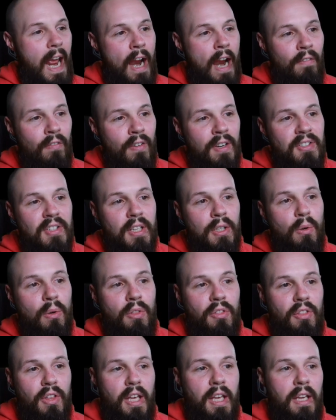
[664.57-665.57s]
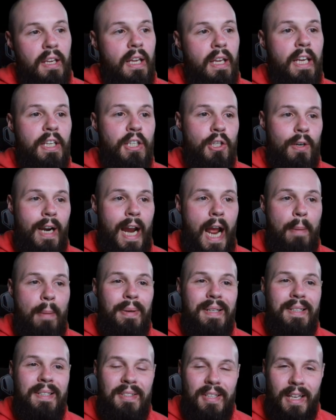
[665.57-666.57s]
every single thing in your app
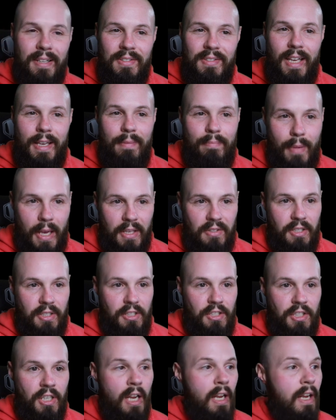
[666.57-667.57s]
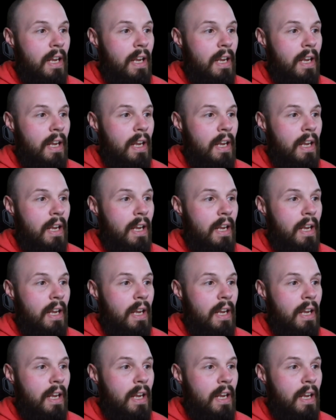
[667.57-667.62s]
sends a message.